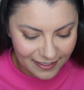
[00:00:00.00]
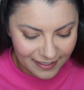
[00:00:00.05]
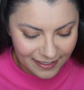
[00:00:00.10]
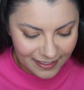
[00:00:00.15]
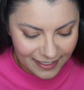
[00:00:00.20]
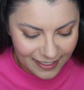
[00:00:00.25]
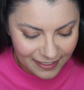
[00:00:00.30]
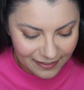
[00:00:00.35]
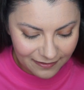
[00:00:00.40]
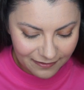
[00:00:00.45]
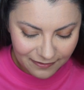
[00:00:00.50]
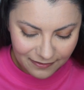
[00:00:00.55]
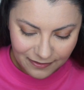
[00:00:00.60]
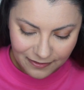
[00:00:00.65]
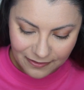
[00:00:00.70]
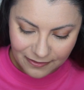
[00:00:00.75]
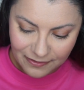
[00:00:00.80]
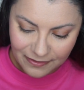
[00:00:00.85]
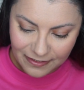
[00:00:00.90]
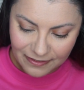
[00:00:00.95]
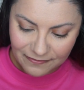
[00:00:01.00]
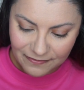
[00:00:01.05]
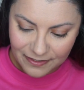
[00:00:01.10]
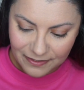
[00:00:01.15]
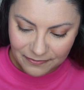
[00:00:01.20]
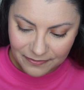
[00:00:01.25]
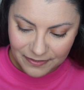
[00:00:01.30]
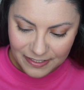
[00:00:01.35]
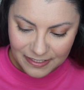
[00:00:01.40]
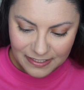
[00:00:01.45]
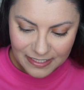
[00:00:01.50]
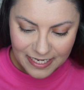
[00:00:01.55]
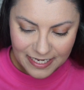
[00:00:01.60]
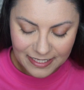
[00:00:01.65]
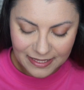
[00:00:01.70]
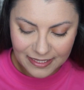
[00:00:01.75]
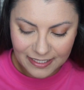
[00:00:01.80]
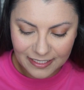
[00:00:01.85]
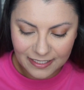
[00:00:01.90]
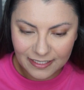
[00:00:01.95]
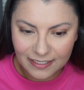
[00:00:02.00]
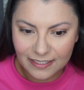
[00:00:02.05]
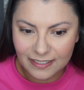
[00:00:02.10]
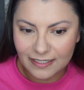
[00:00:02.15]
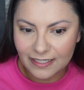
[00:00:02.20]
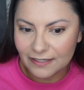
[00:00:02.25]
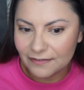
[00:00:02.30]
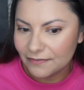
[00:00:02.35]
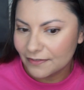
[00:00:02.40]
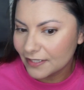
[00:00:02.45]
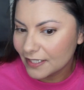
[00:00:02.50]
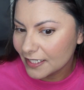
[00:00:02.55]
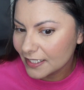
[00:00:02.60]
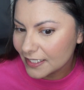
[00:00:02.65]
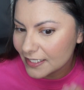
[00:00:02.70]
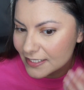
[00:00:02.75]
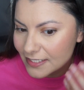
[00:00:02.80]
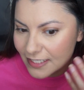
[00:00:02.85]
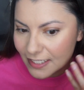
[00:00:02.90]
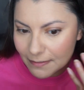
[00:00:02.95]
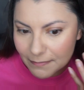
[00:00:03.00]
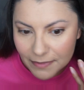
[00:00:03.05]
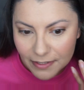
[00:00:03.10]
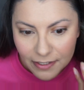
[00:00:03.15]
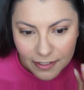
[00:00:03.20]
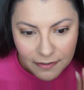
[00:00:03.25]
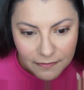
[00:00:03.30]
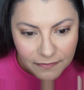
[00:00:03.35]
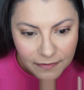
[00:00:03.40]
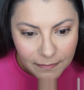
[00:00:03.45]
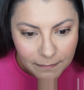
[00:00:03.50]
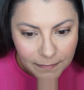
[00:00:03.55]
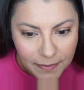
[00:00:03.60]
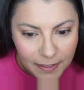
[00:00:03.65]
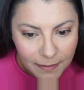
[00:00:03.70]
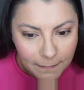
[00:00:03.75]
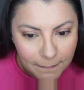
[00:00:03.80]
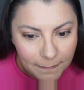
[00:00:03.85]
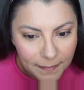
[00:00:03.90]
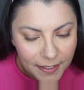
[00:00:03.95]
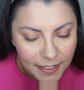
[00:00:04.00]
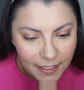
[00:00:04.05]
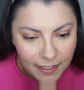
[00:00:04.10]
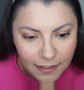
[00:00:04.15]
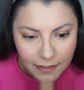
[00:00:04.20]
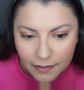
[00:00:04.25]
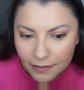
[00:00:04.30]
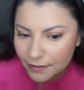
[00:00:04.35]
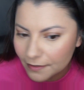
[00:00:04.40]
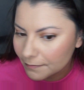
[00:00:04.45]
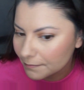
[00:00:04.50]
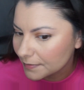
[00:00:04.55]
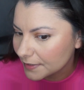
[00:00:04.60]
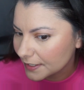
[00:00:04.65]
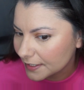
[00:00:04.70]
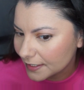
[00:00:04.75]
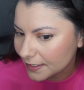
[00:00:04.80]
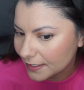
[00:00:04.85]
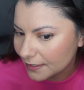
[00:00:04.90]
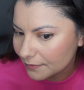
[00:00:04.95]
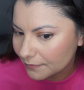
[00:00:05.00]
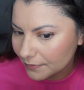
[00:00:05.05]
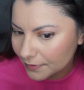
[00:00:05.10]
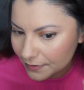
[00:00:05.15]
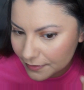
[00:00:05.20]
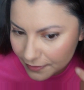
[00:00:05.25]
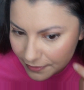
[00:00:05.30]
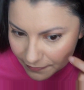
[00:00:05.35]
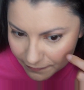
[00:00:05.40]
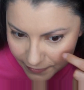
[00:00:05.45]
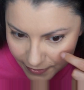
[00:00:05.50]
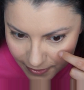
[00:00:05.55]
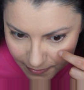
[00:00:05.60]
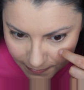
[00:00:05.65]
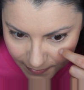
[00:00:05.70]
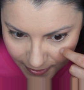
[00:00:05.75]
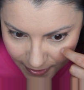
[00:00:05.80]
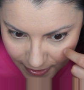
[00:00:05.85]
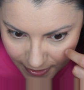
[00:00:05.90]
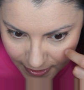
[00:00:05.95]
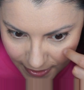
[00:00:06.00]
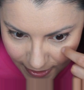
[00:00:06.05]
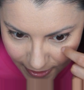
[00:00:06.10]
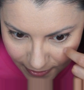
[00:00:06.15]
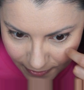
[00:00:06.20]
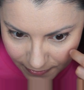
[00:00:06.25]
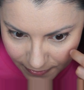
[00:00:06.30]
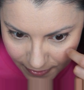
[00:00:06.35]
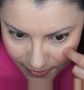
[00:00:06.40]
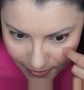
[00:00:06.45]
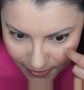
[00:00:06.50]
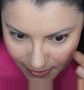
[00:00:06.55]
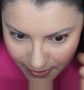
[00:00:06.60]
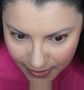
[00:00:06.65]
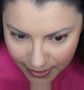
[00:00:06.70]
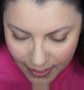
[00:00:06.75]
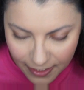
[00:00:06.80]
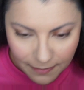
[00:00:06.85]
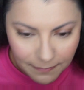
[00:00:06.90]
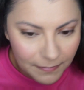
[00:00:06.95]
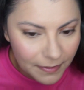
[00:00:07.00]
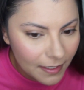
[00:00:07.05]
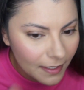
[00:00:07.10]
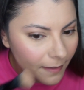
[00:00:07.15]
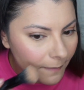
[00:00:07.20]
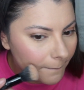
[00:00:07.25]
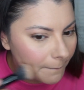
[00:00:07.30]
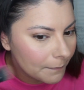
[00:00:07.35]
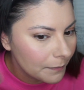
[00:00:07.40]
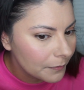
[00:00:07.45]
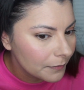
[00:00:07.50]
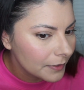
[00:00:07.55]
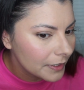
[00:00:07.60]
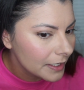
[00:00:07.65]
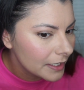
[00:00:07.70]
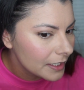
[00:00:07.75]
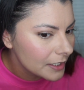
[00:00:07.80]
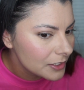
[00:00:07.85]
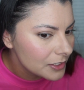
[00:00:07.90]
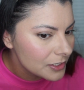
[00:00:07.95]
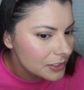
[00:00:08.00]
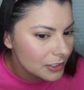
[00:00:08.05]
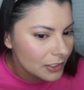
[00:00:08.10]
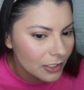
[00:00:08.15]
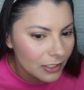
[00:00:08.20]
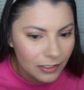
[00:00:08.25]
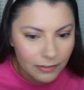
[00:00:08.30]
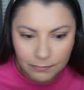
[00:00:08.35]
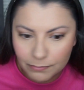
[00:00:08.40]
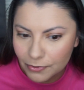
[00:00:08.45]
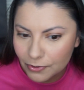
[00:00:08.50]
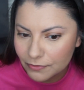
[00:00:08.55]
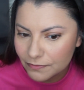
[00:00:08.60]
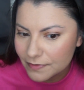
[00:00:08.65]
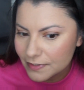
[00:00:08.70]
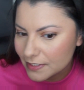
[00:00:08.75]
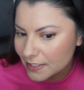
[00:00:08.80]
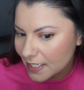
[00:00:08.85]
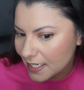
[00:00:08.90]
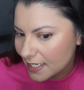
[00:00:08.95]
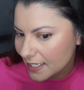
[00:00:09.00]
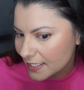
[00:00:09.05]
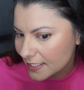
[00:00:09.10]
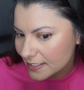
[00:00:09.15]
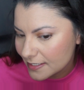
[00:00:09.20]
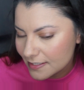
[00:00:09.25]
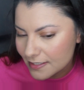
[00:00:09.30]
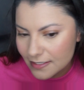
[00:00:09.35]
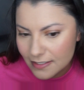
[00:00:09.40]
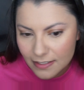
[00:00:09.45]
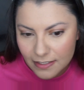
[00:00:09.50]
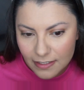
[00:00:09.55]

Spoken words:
I don't know if it was like I feel like it's coming off a bit pinker, but I wonder if it's because I used the same brush on both sides.